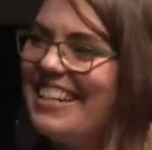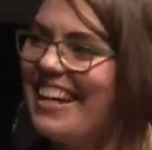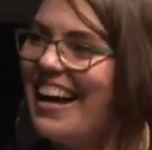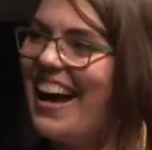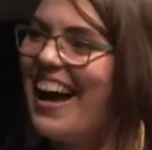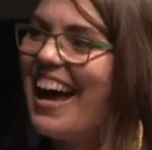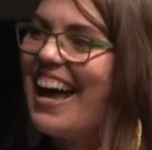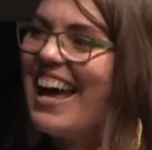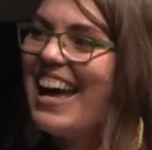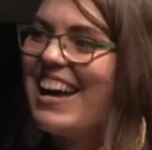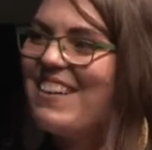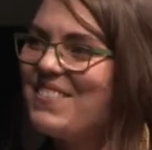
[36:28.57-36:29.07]

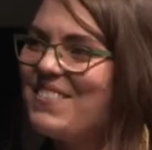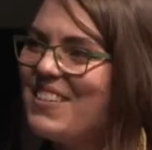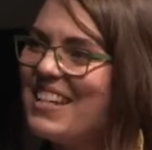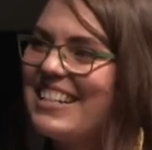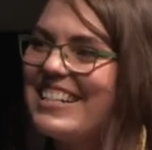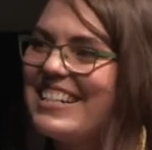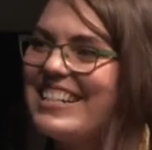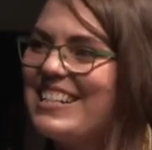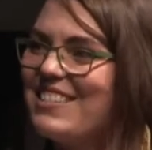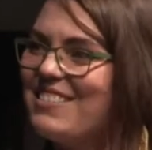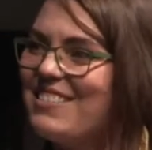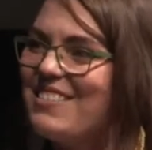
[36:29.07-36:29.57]
I have young
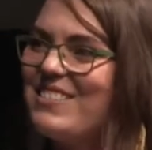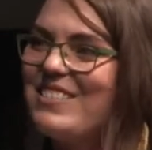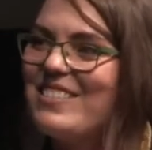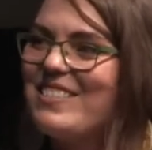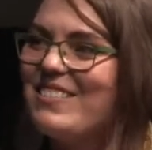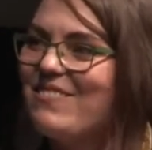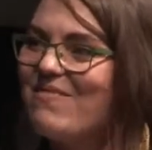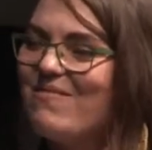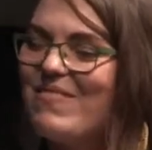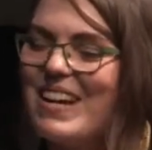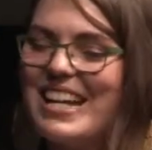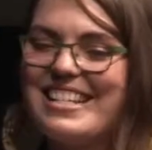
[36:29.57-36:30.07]

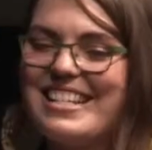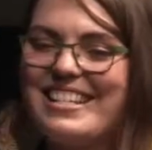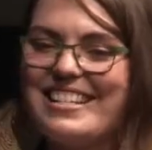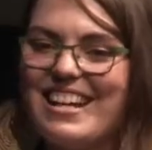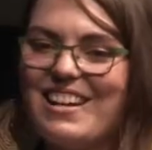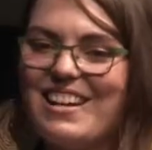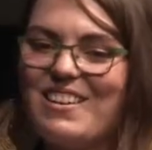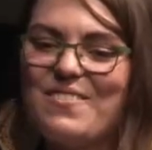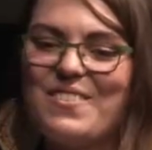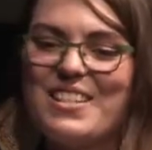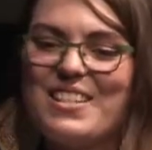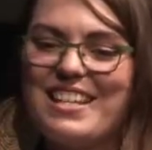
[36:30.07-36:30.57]
children
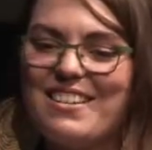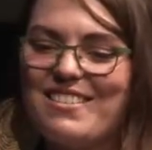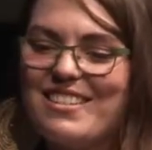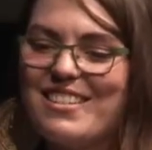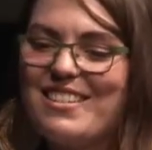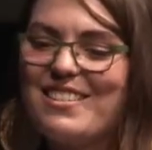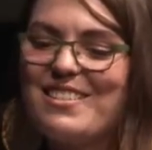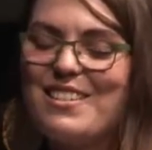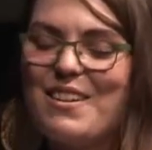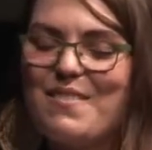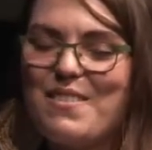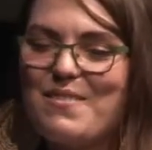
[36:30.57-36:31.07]
myself, and there were
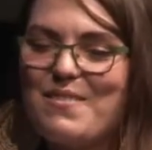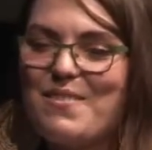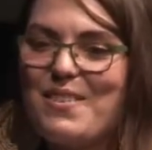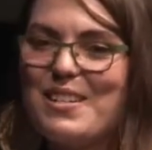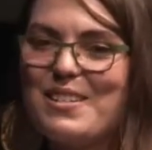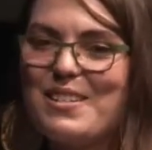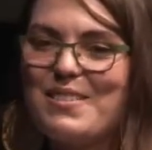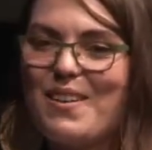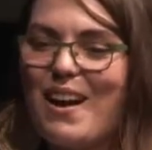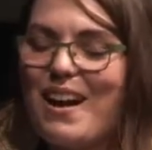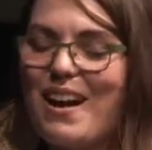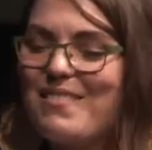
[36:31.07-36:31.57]
so many
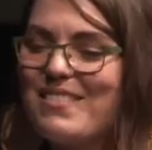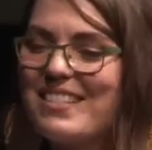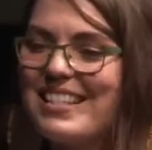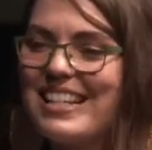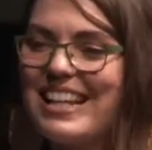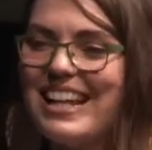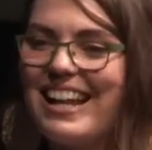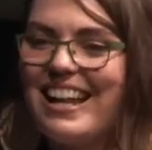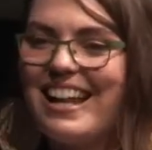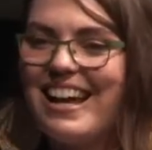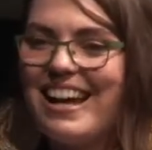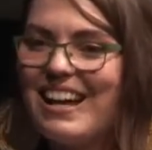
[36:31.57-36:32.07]
points where I was
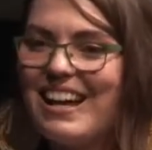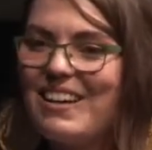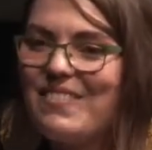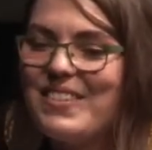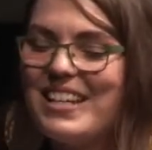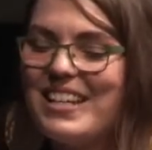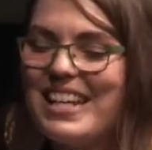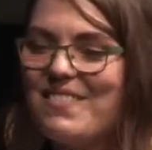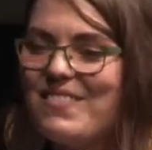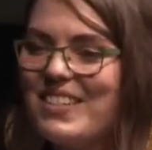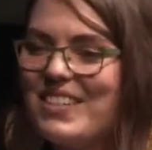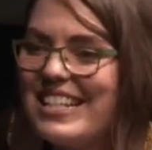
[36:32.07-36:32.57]

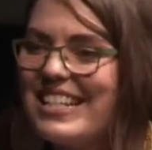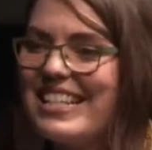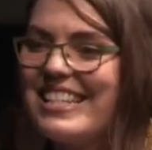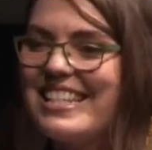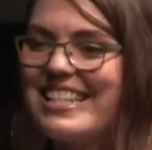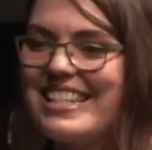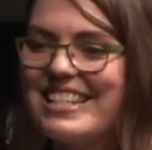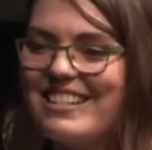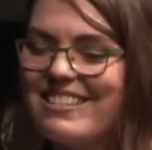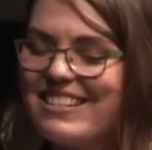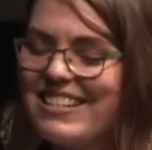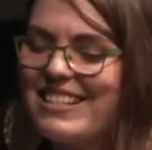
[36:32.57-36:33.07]
laughing, even in
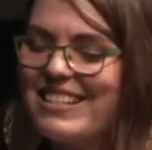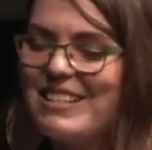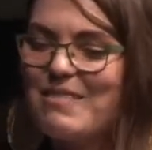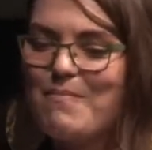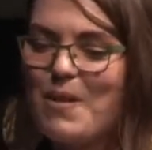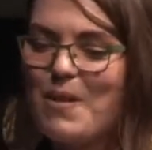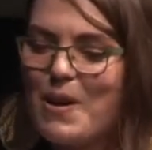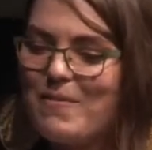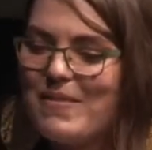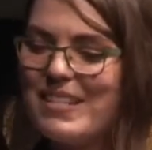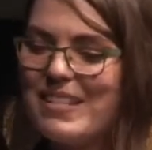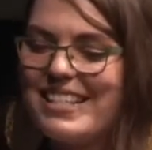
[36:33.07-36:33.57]
serious
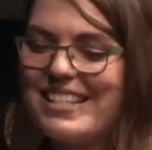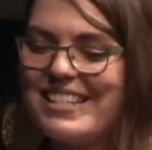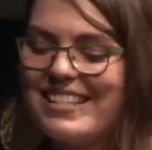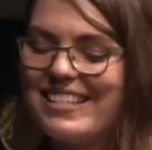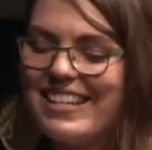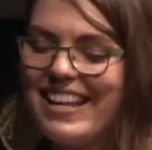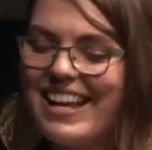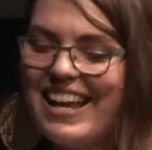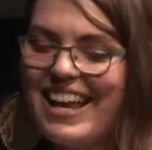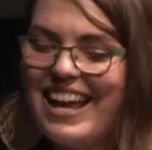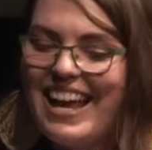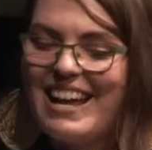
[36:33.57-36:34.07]
moments,
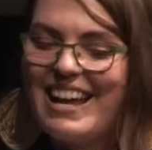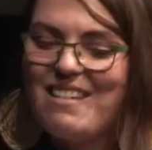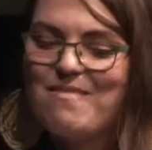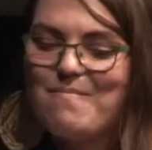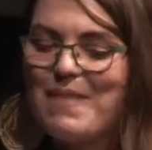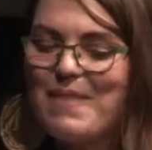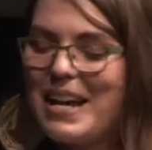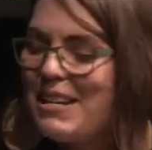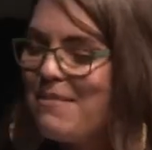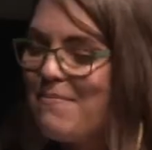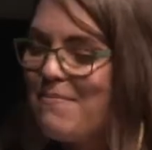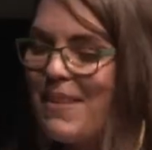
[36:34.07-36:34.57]

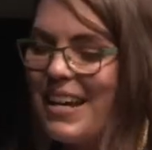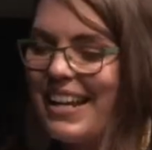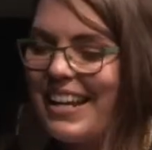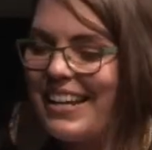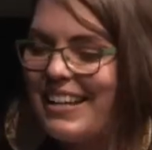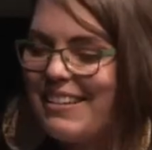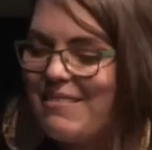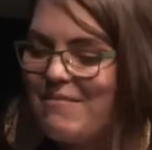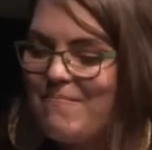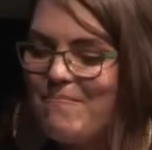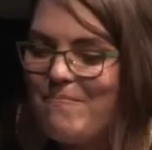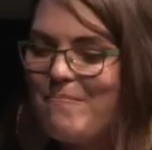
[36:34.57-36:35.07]
mutter,
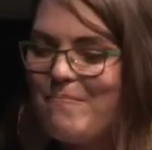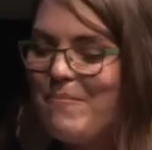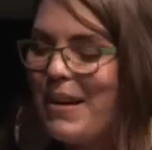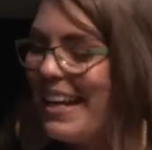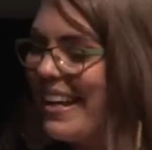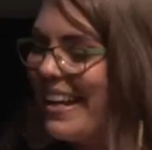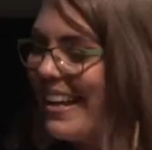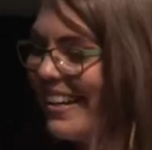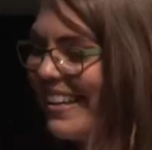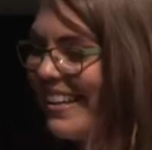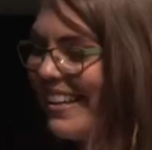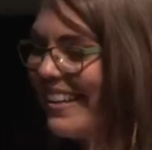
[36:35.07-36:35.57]
mutter,
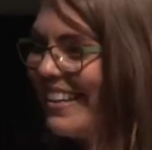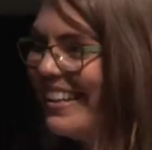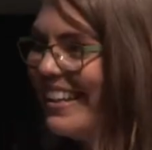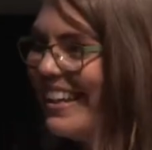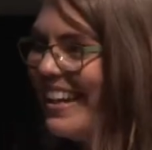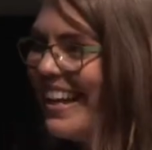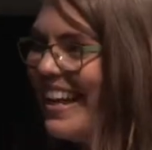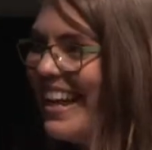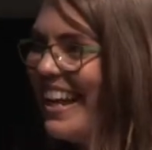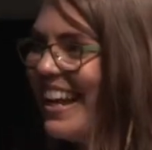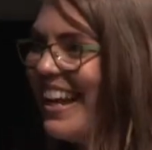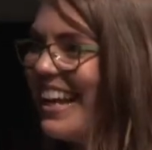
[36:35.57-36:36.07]
butter,
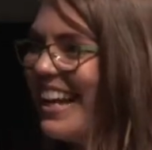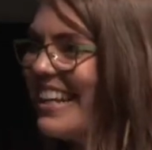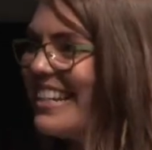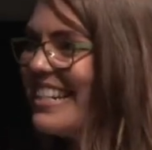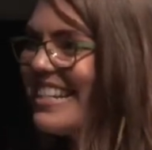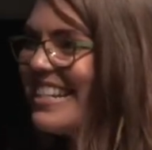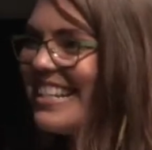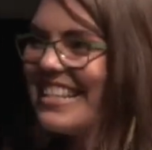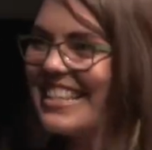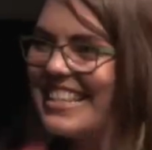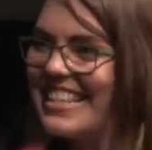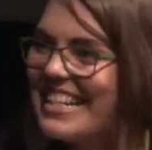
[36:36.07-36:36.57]
like
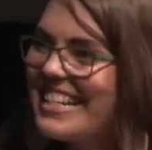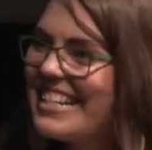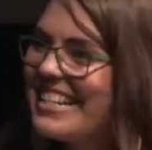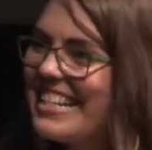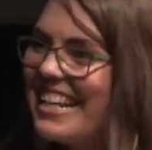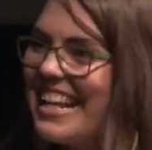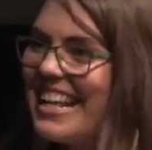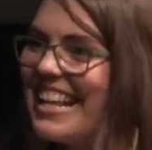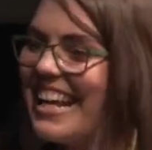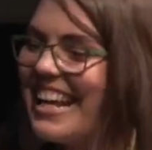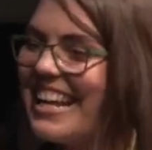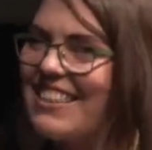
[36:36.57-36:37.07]
just things
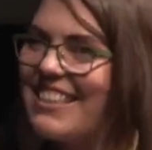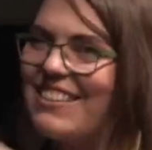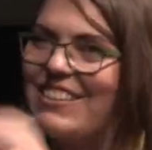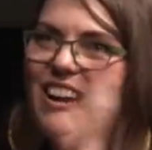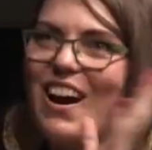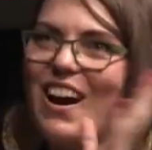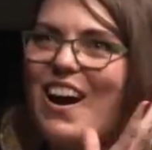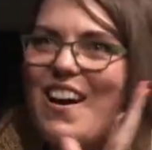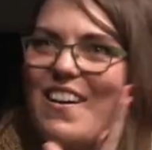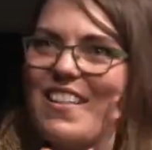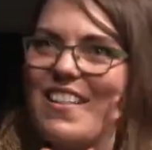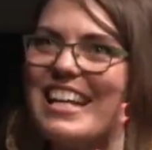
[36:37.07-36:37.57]
like that. I thought,
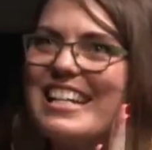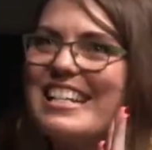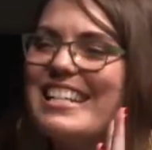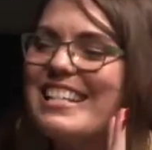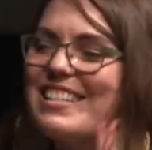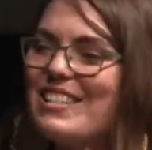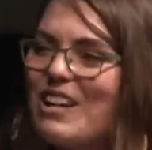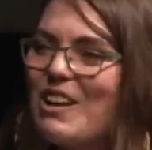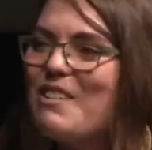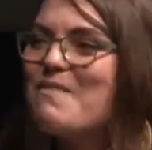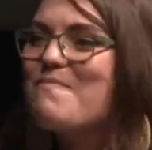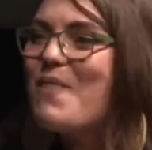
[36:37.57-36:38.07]
oh, that's
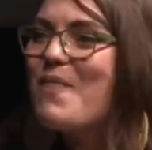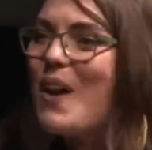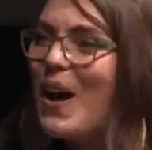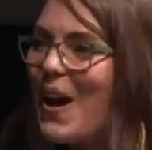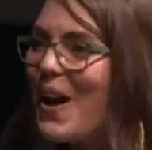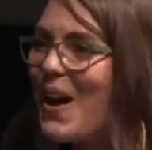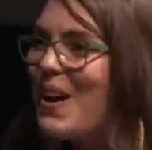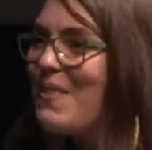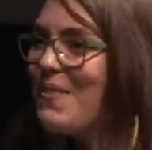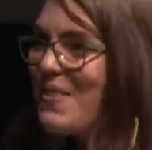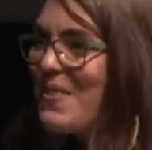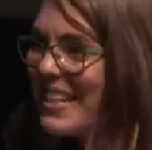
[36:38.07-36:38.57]
so
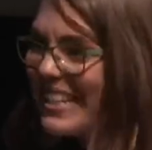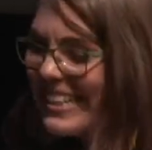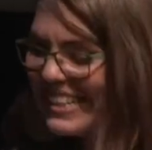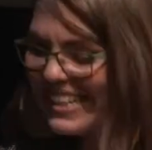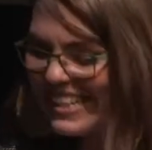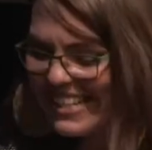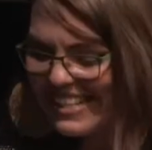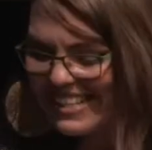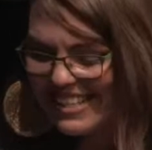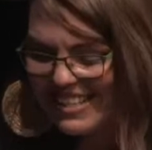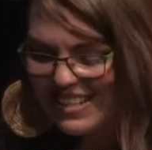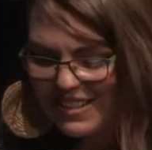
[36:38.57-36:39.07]
perfectly
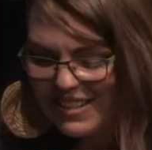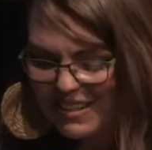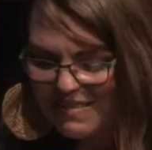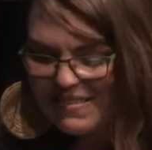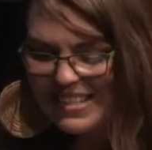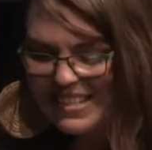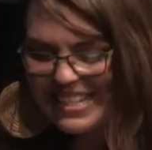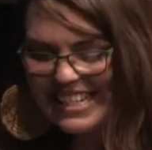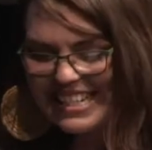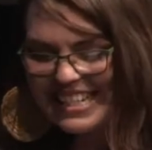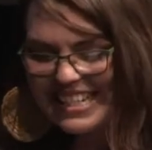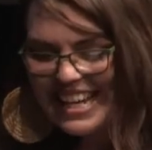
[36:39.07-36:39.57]

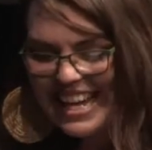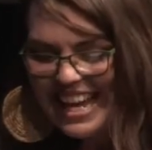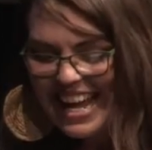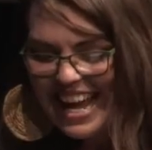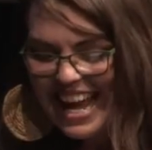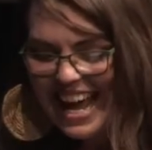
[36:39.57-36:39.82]
scripted.